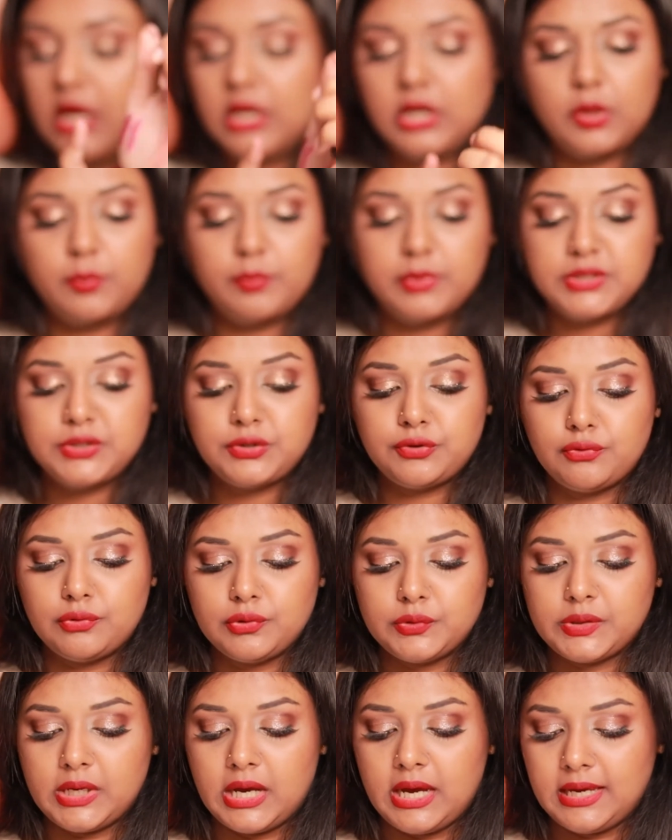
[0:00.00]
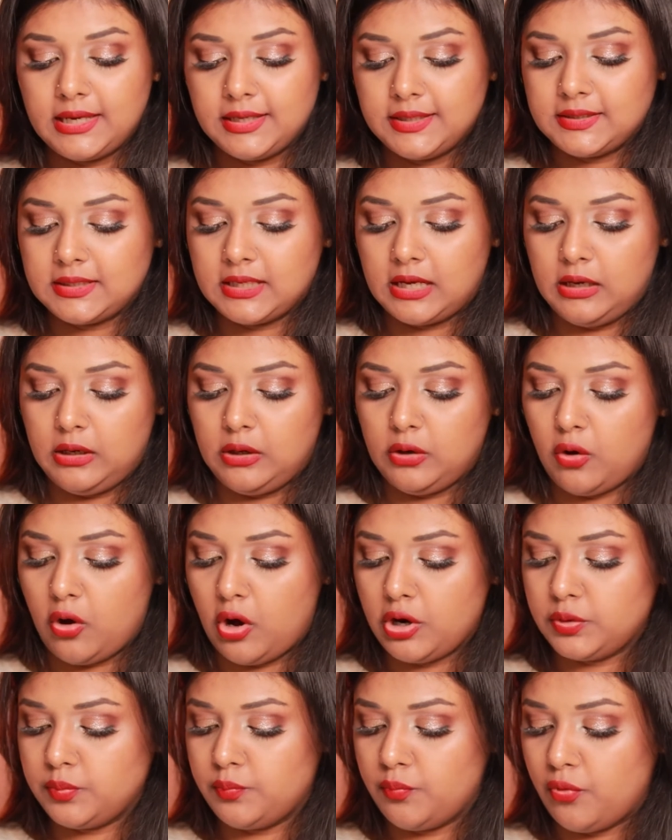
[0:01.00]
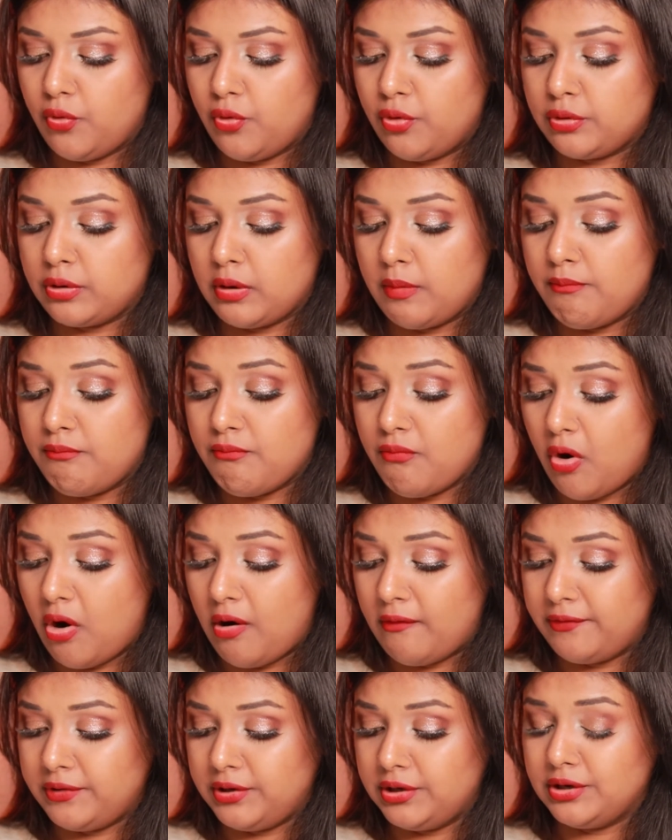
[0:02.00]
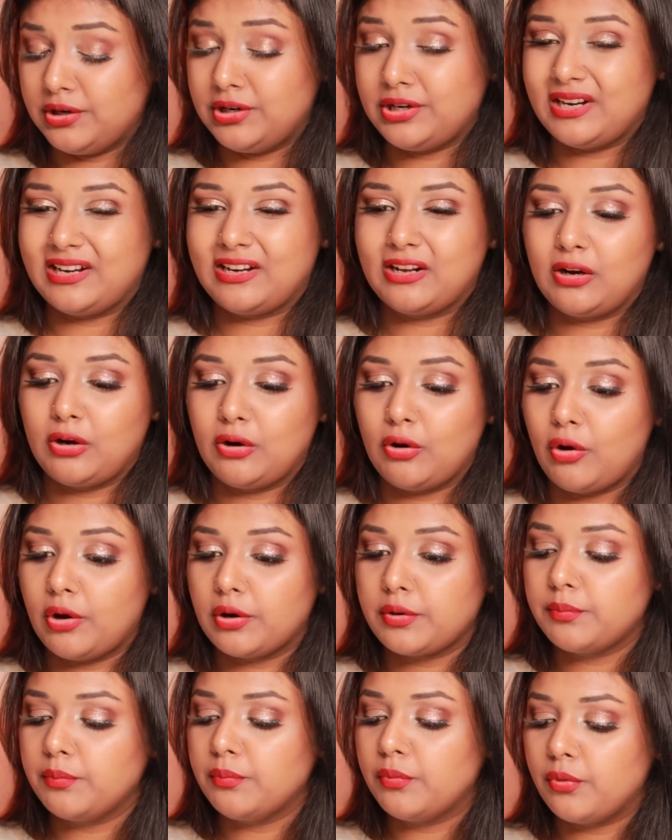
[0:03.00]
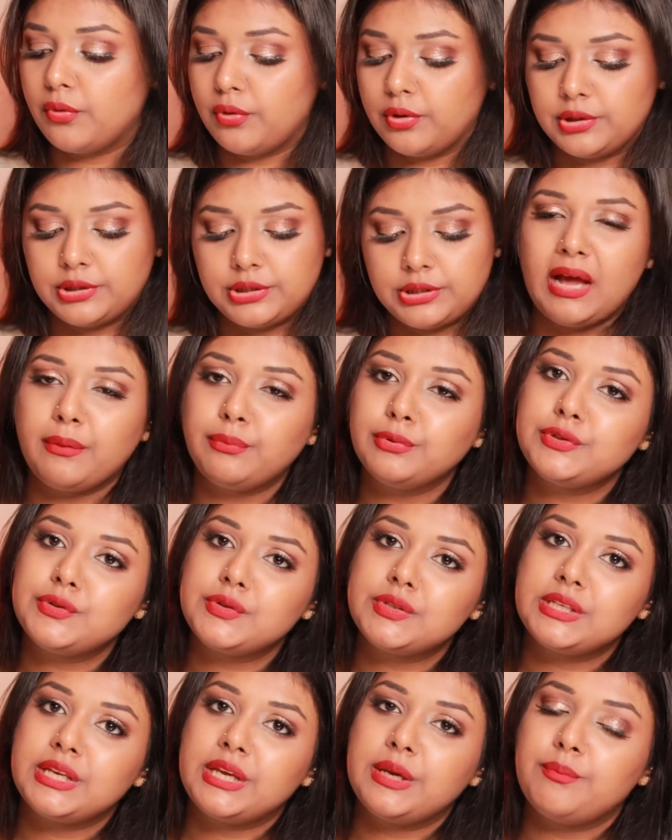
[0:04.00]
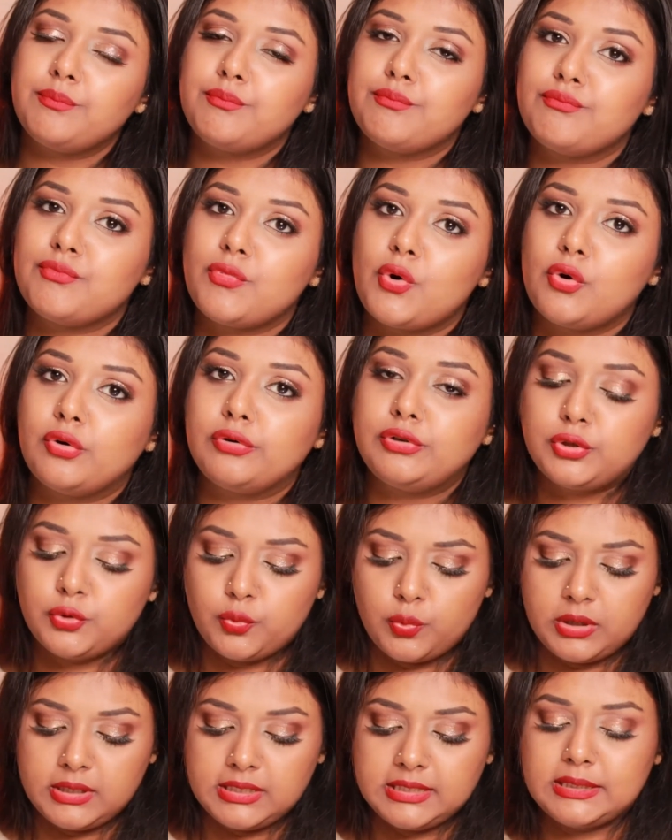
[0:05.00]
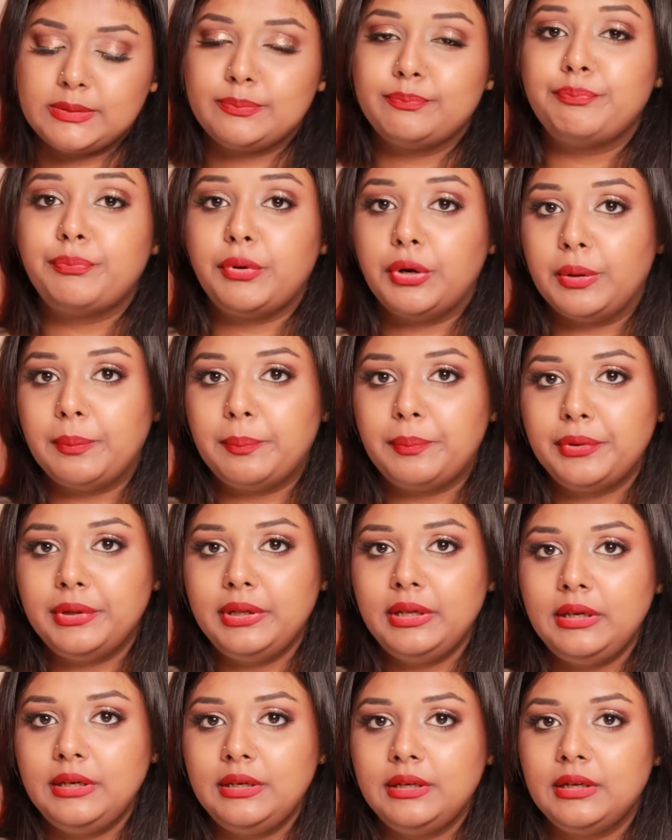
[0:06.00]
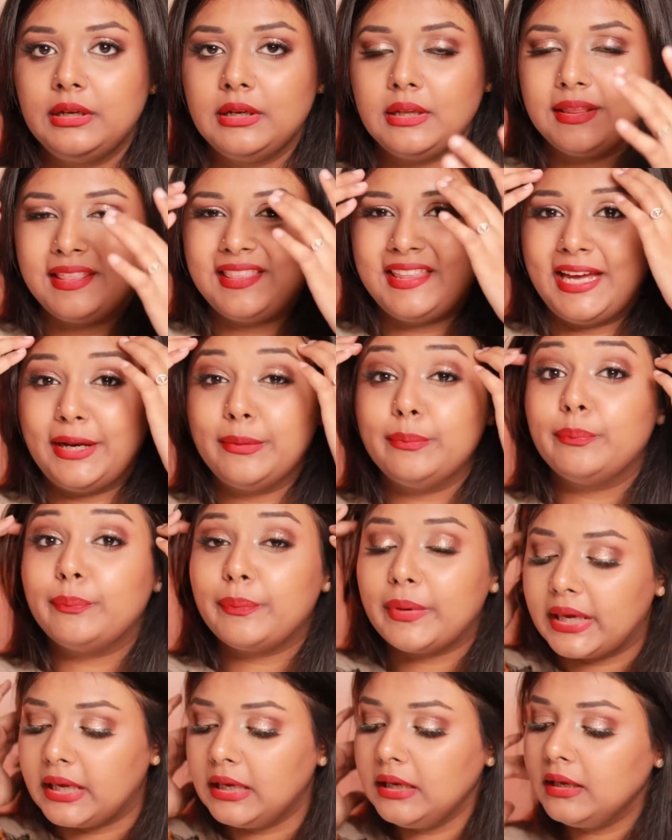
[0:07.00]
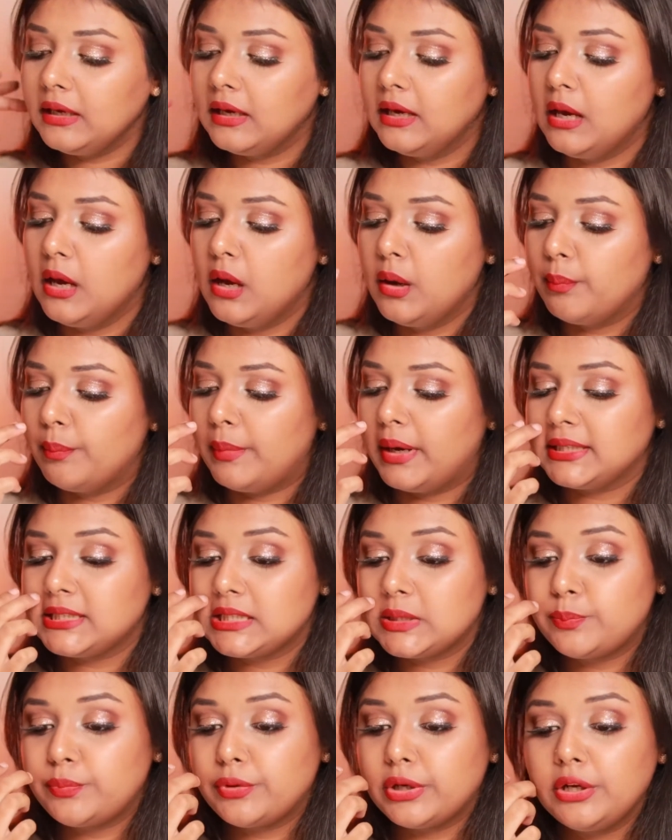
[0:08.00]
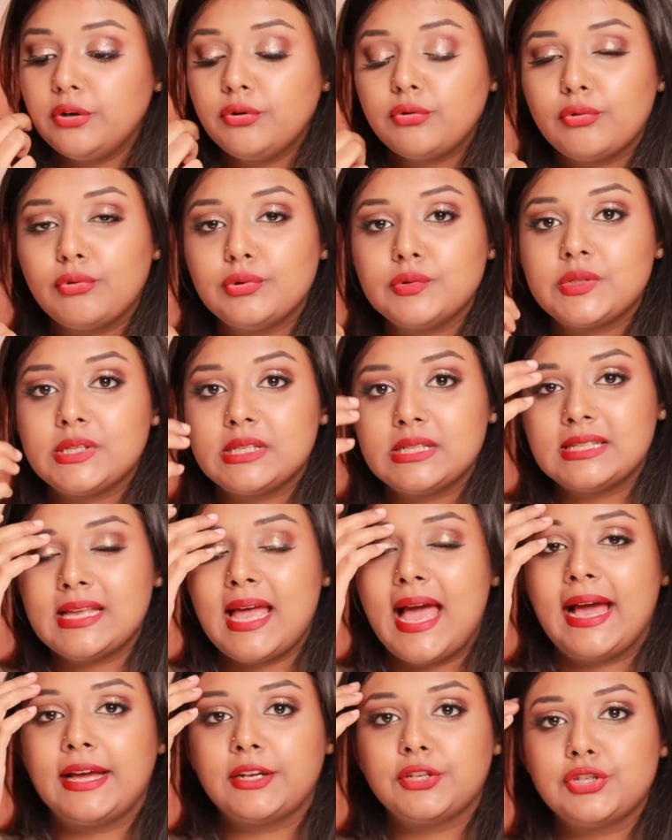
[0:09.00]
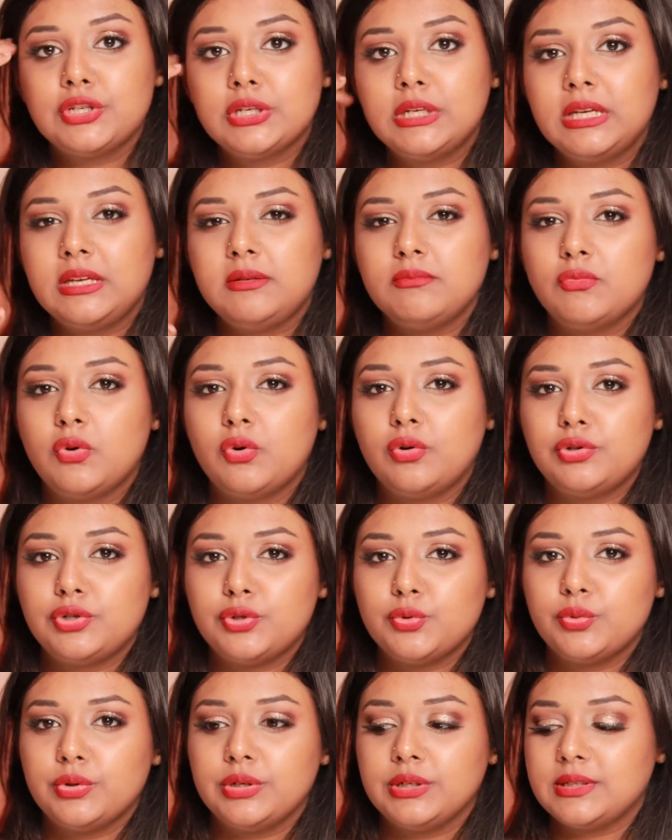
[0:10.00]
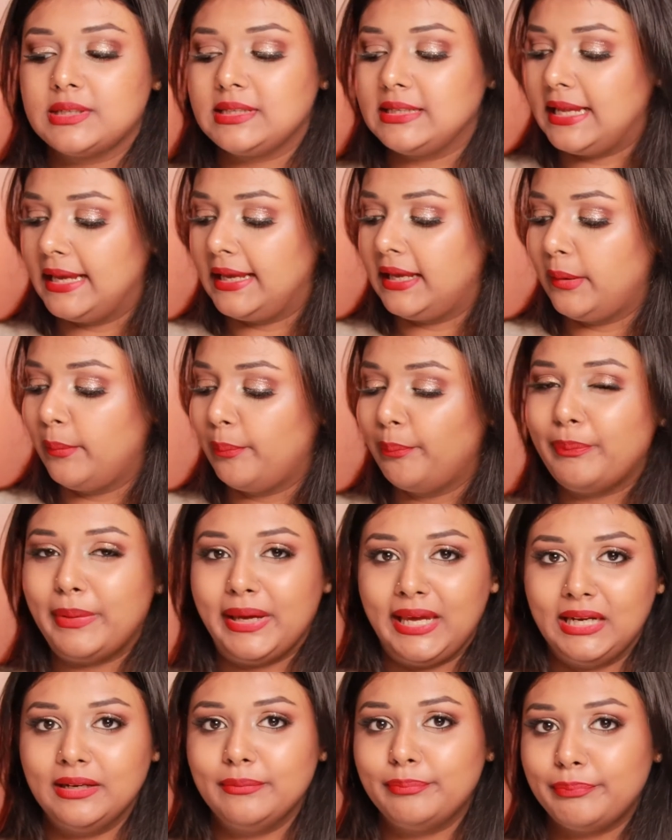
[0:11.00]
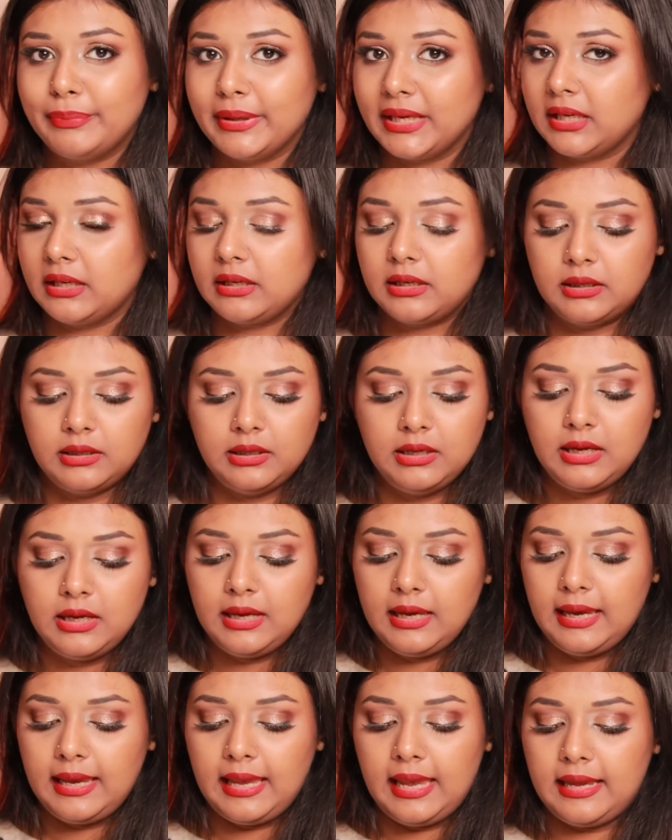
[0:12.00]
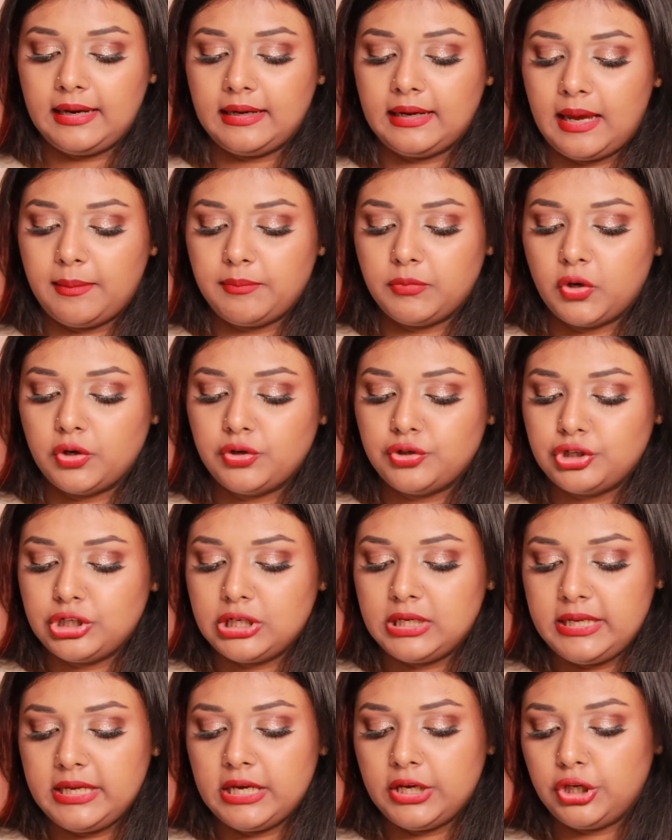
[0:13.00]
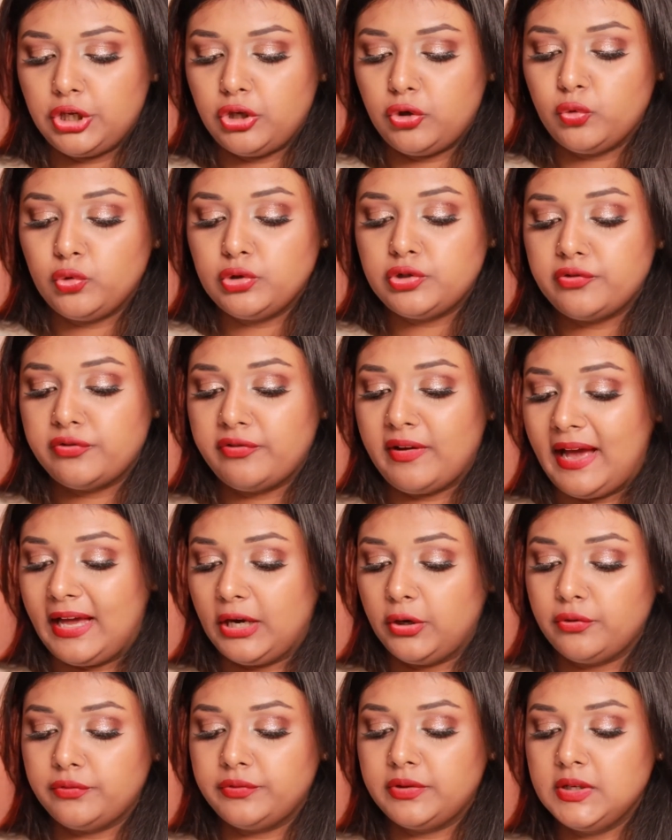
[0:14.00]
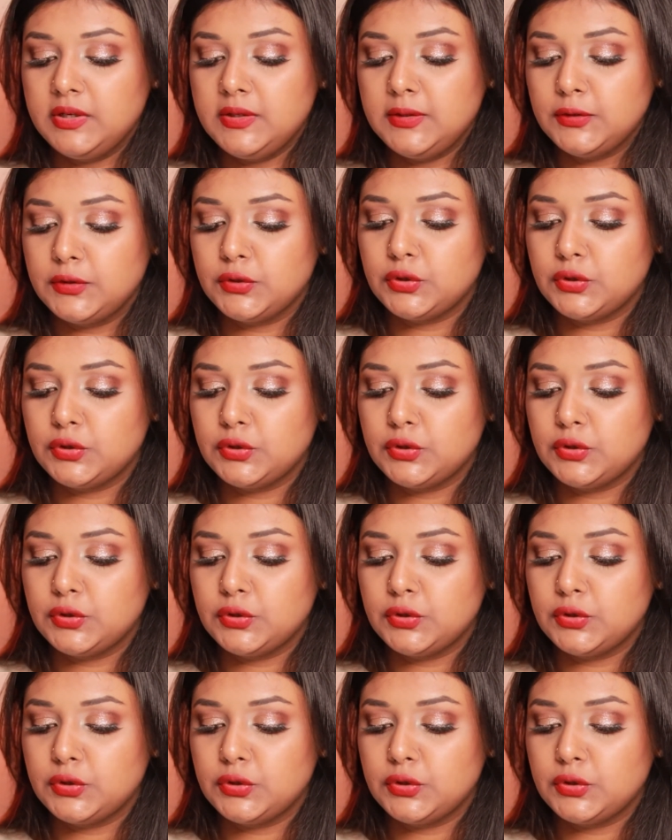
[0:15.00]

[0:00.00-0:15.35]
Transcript: Now Miss Rosa is a lot more mauvier and a lot more, I would say, more towards purple than pink, but Spring Rose is actually more towards like pale pink, and I'm not really a huge fan of this.